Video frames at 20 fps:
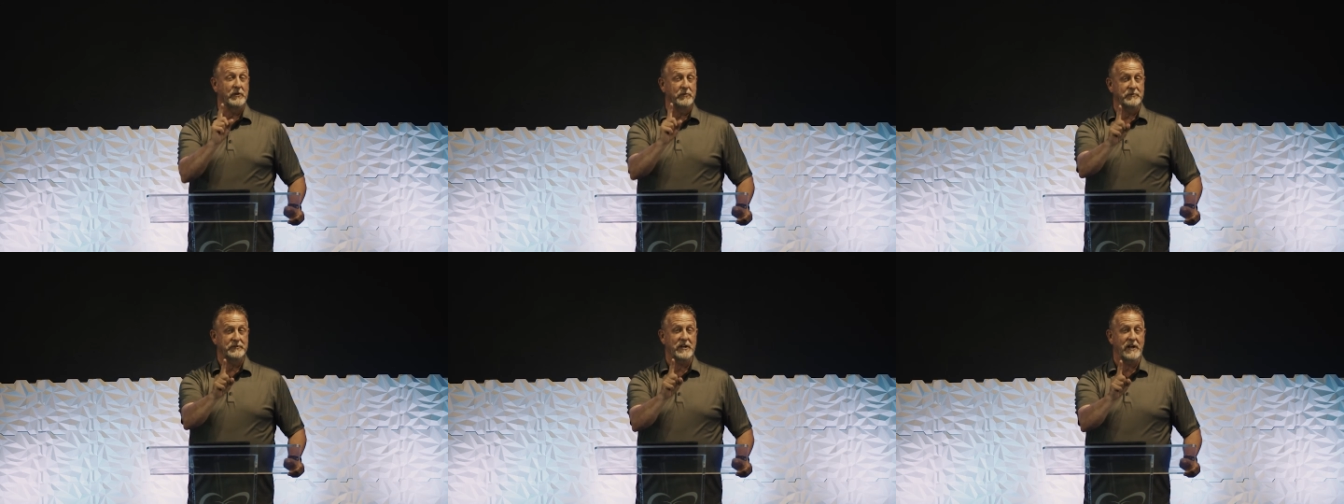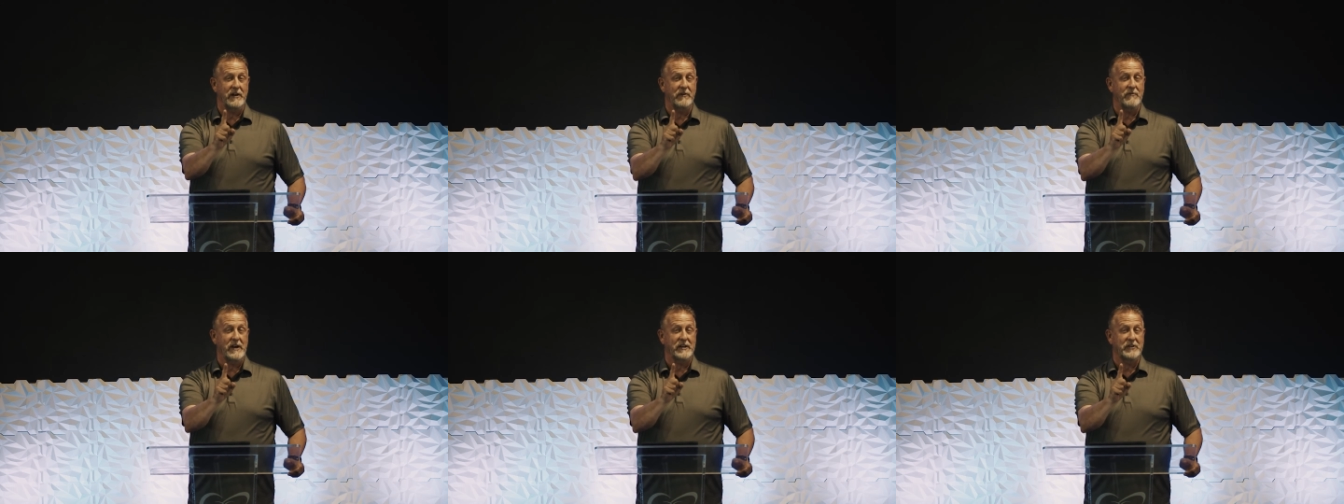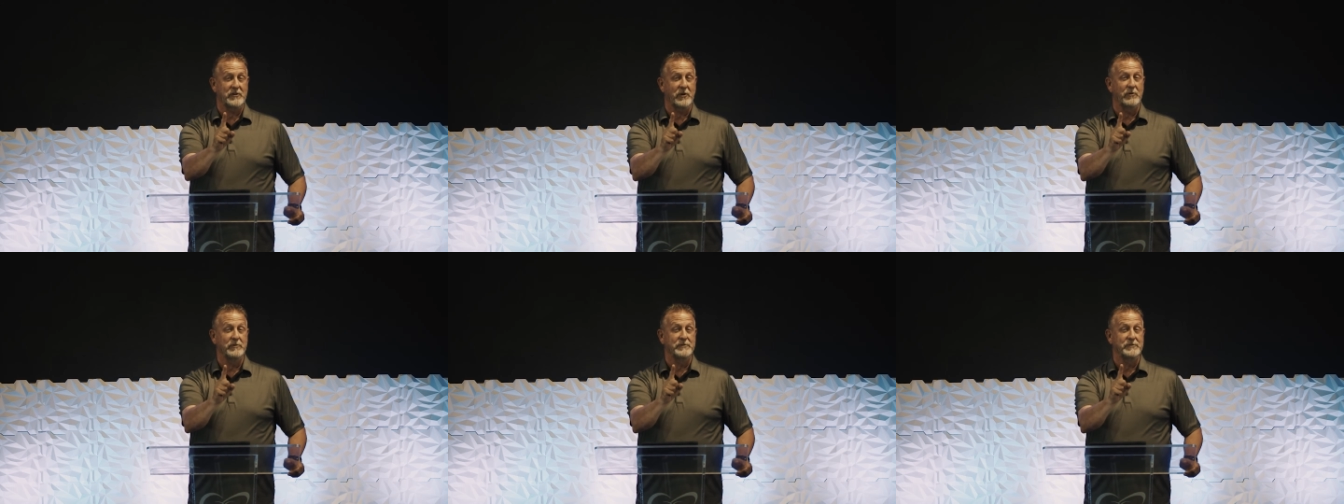Don't tell her I
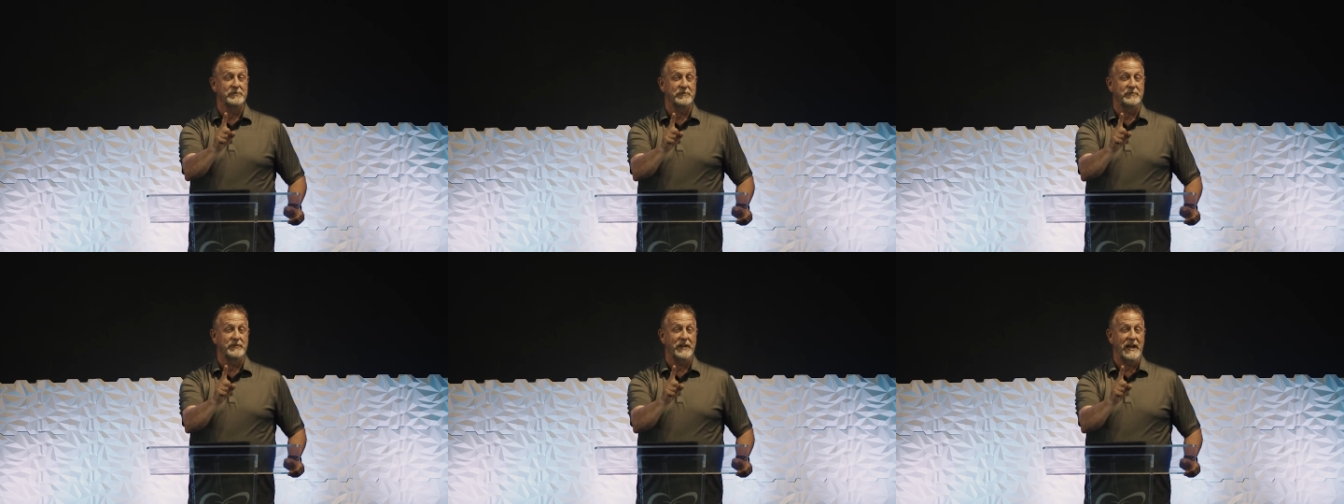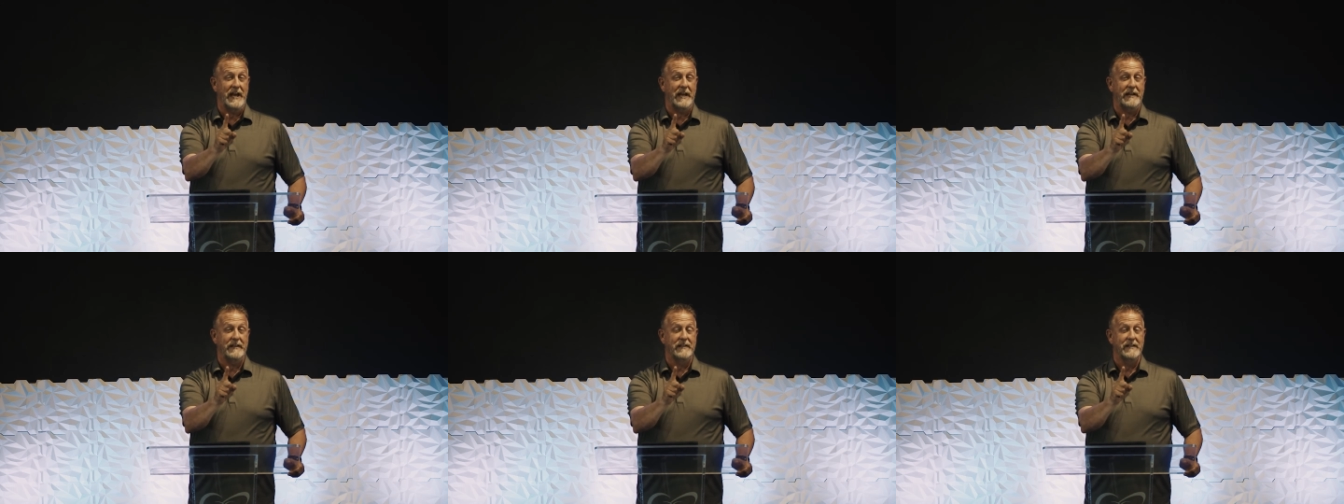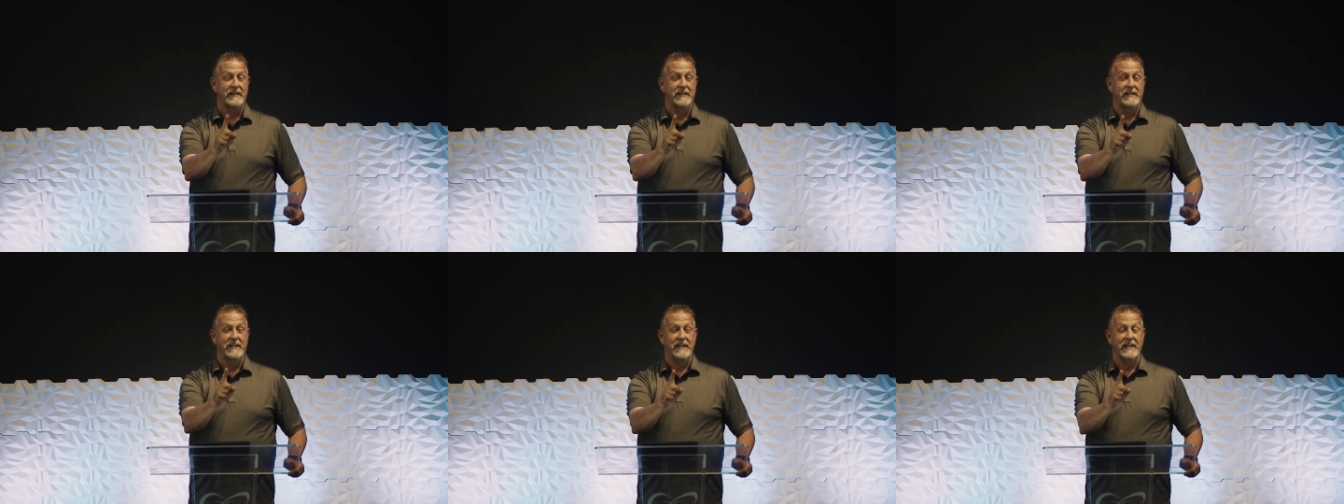told you that.
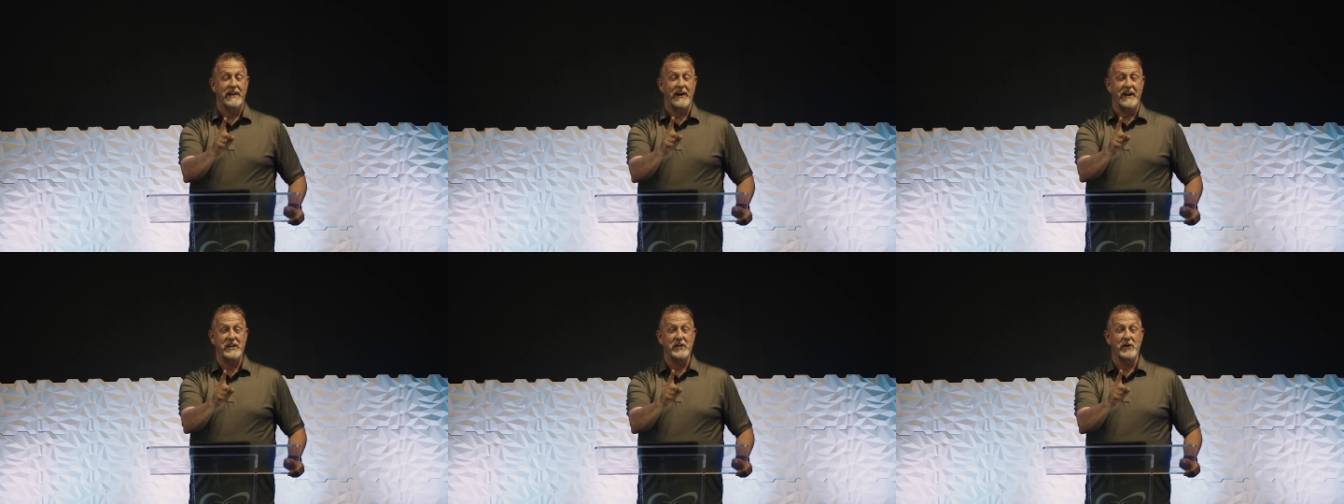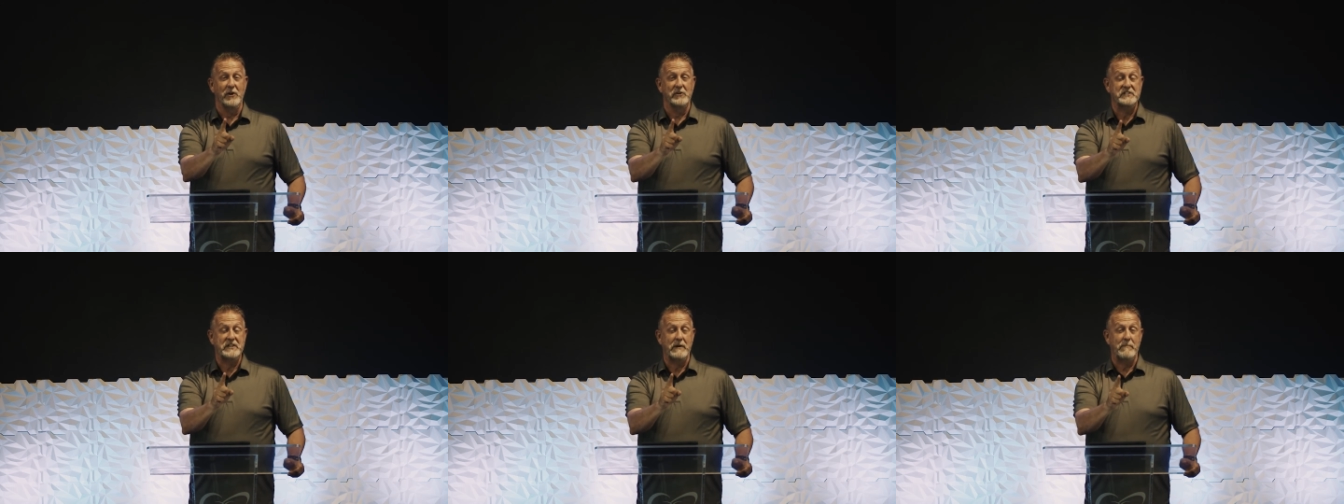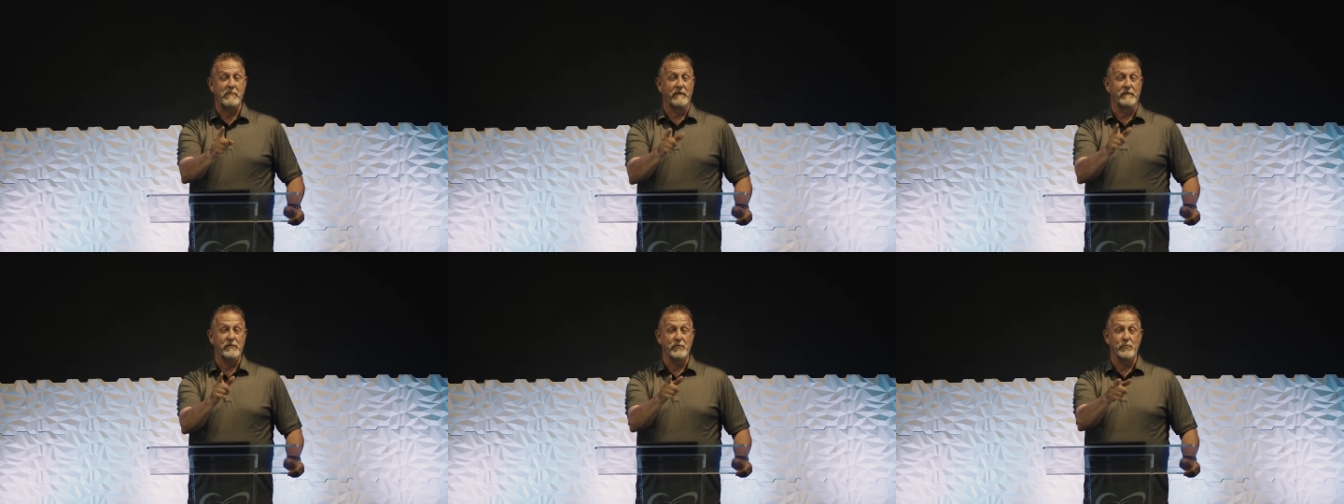Now, I know
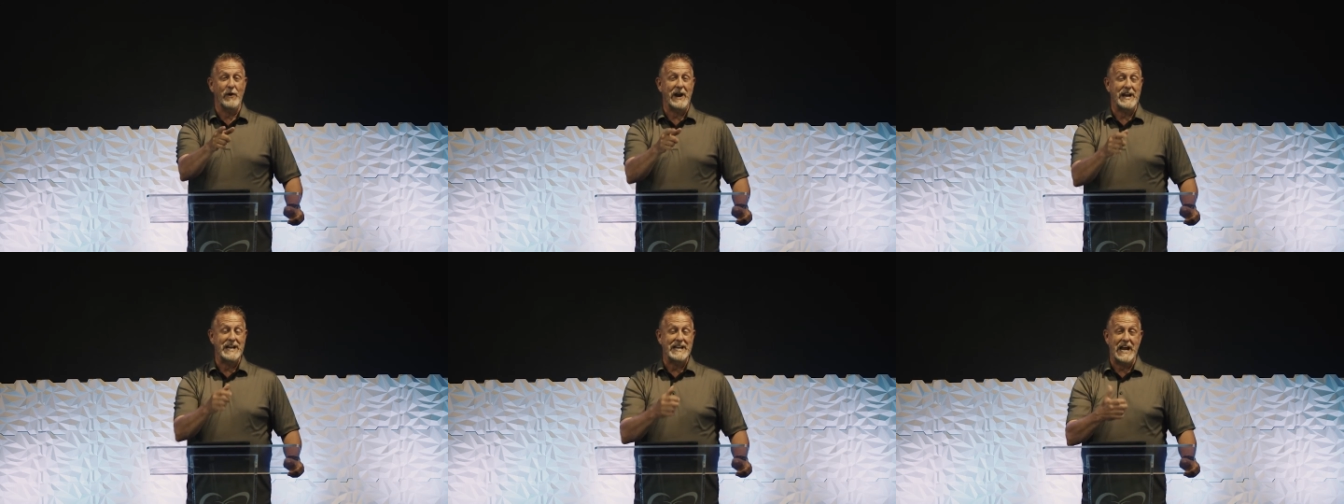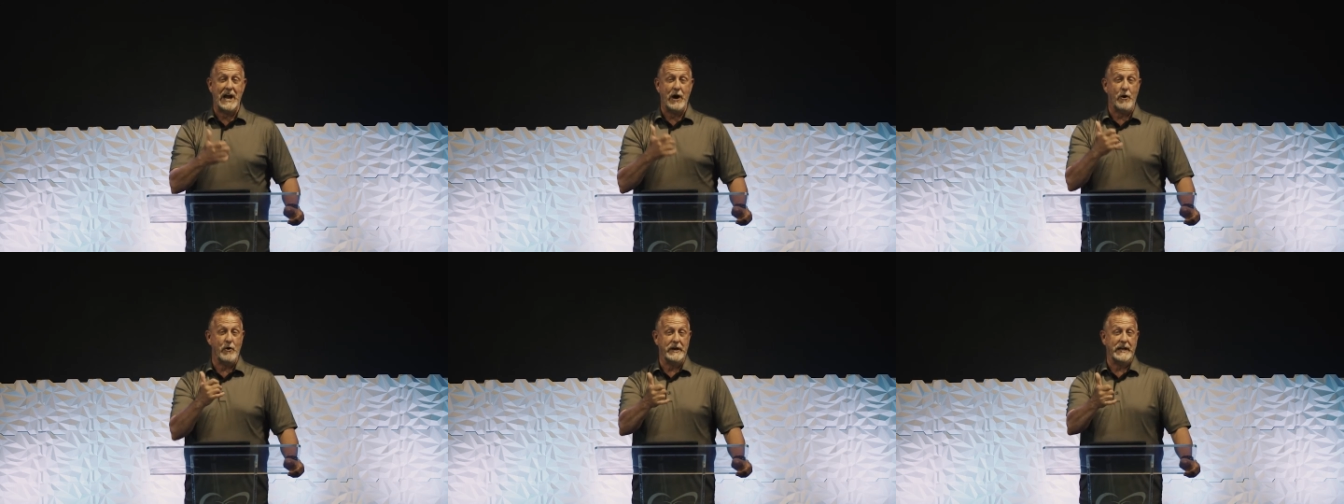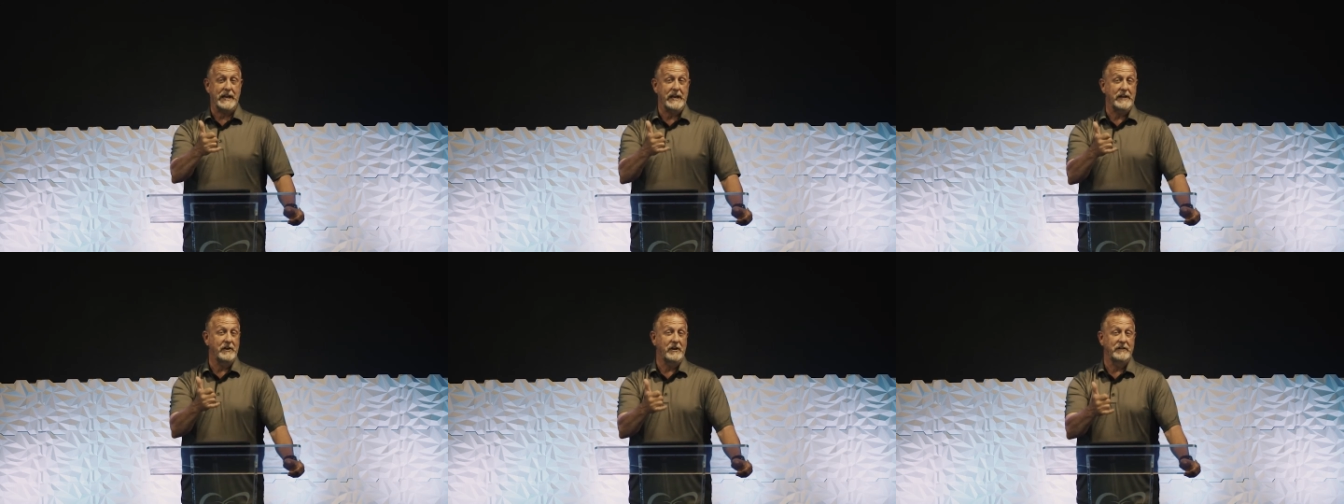some of you right now are
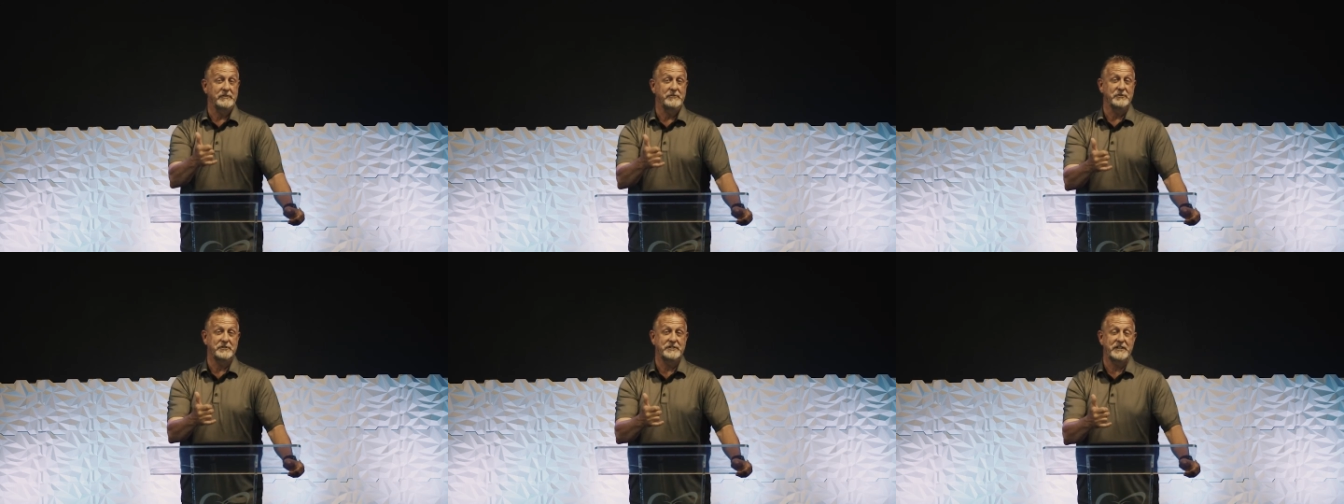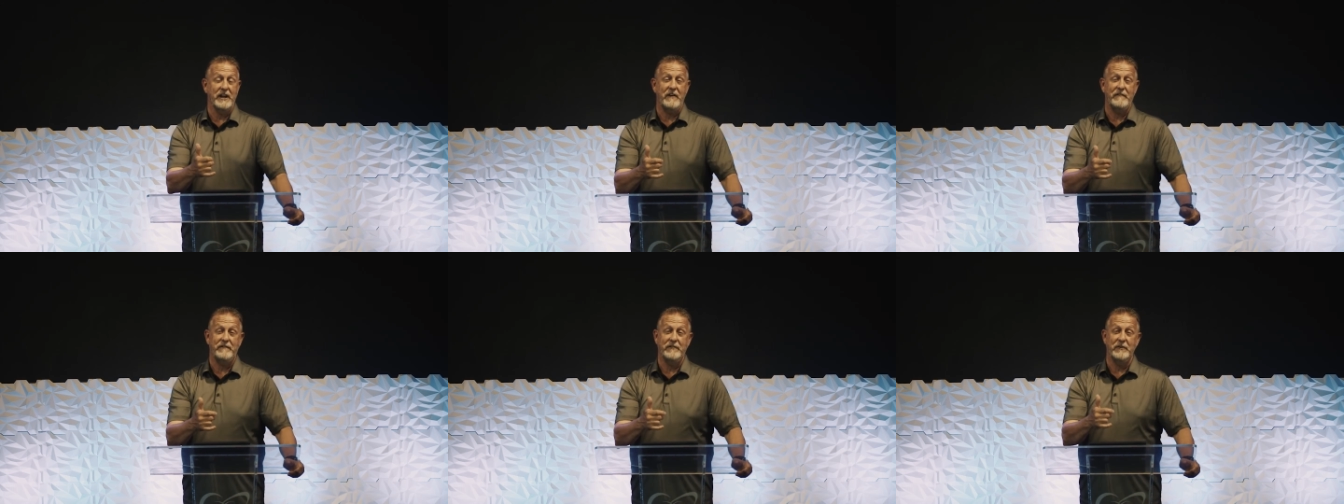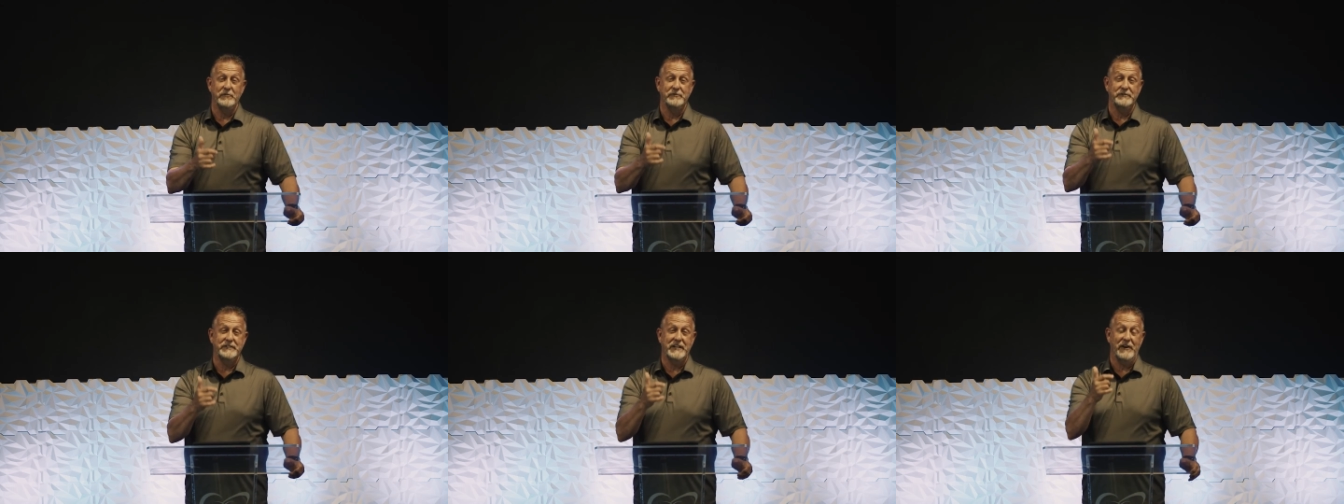getting on your cell phones,